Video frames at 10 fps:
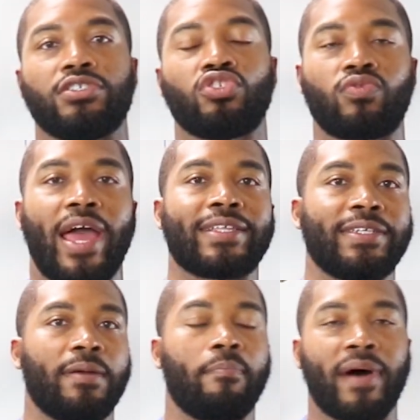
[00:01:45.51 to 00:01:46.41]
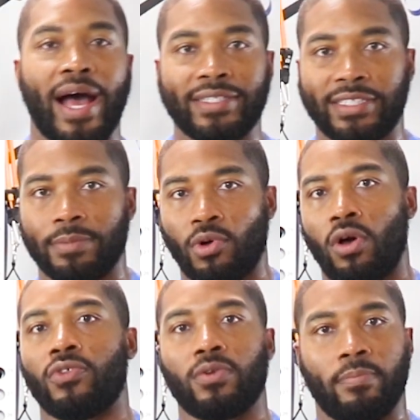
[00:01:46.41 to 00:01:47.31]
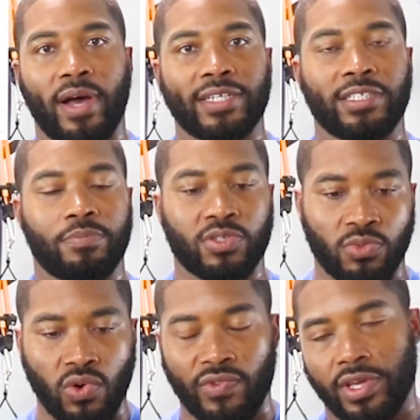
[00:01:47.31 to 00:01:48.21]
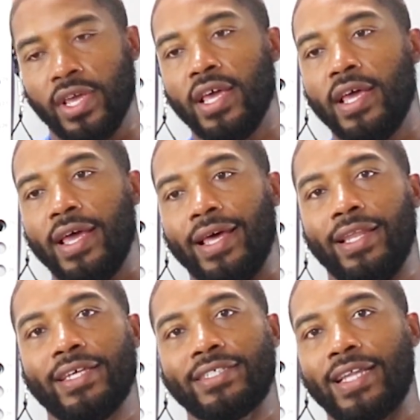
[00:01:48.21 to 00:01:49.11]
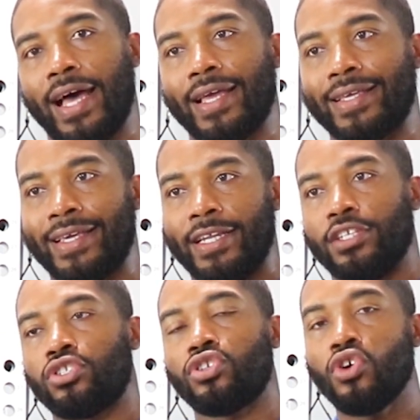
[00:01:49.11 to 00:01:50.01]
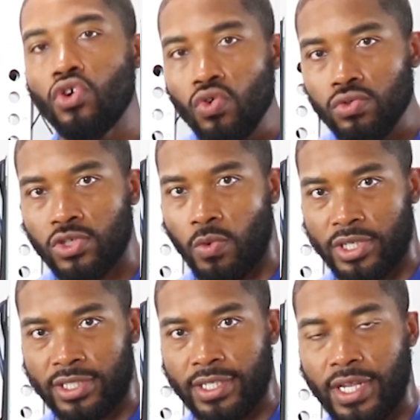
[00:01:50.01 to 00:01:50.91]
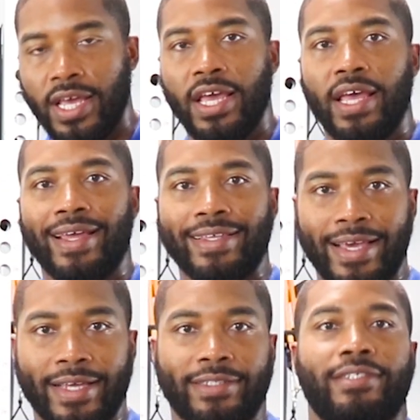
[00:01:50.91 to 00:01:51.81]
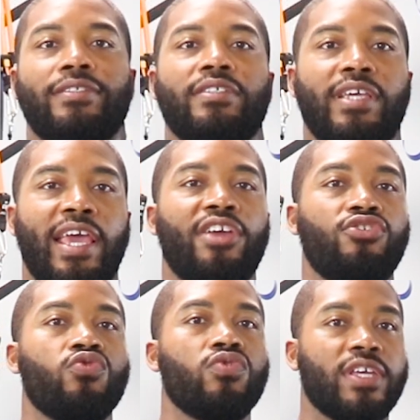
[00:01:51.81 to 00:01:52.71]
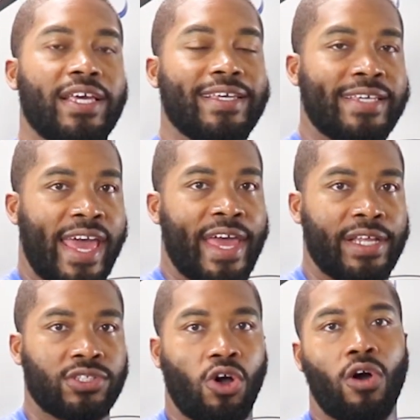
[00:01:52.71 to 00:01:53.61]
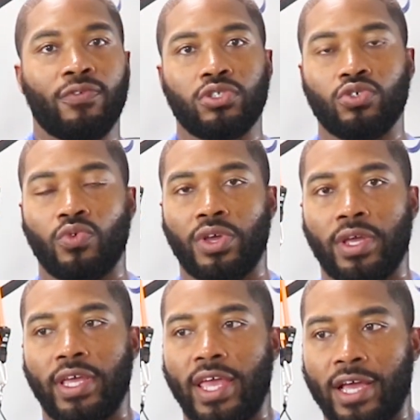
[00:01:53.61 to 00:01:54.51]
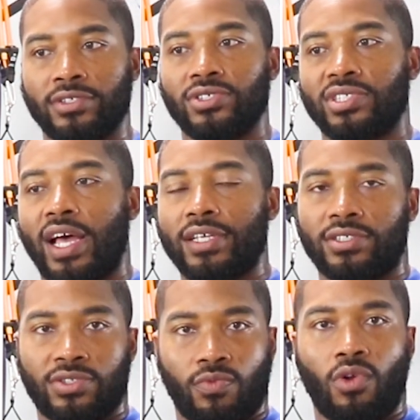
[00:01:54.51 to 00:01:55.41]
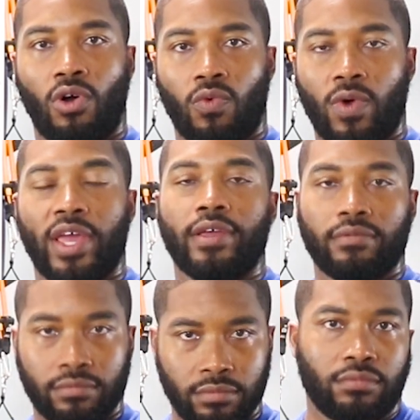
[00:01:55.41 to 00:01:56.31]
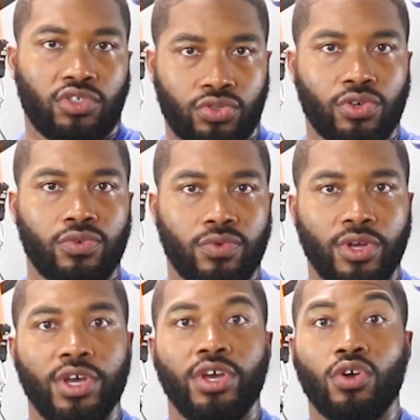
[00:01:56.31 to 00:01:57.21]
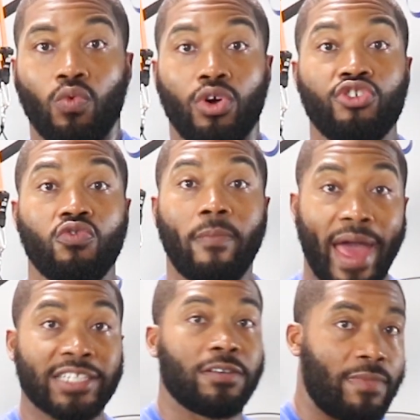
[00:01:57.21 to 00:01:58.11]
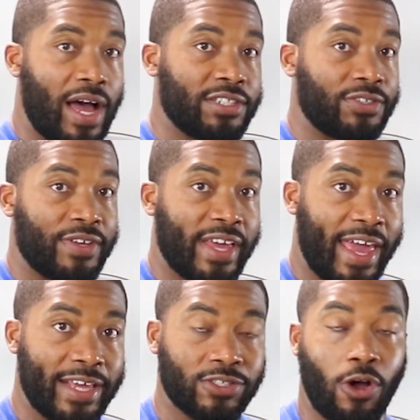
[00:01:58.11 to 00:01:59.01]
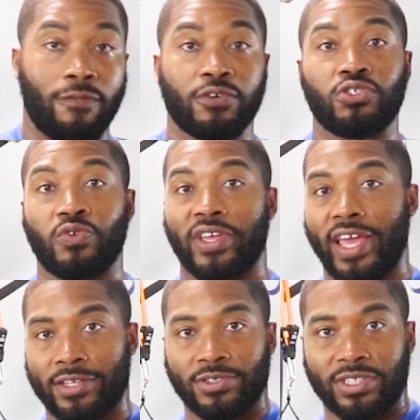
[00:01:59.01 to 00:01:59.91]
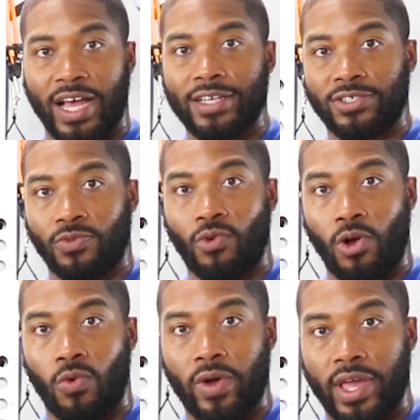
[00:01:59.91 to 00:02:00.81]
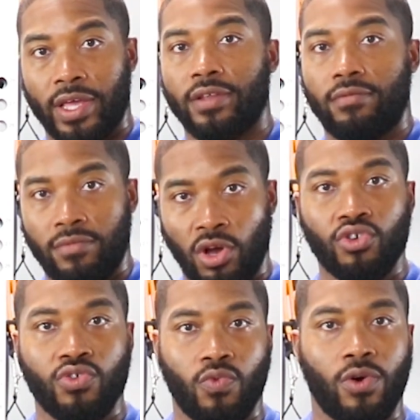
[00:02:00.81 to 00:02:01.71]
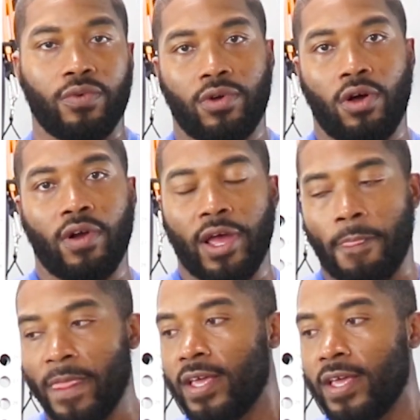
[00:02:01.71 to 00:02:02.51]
contracting the bicep, although the bicep is moving. Let's not get it too twisted. Yes, can you get gains off of doing exercises the wrong way? True. Will you maximize your gains off of doing exercises the wrong way? No, you won't, all right?